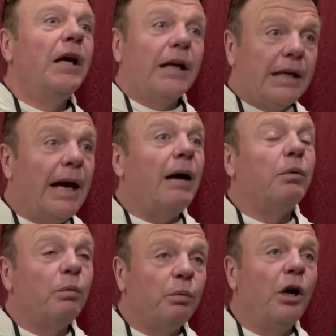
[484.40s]
Yeah,
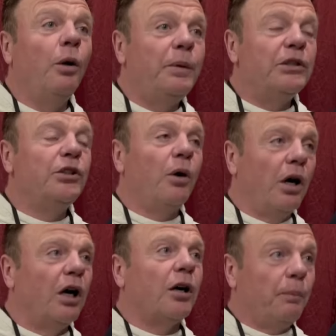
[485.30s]
we're hoping to do
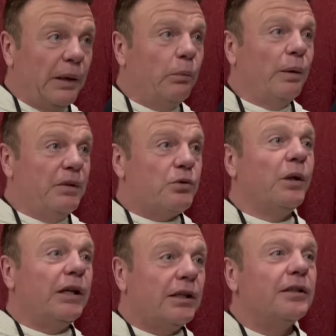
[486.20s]
a complete women's
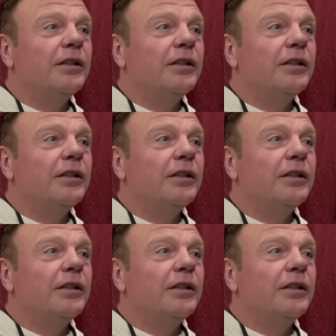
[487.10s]
week,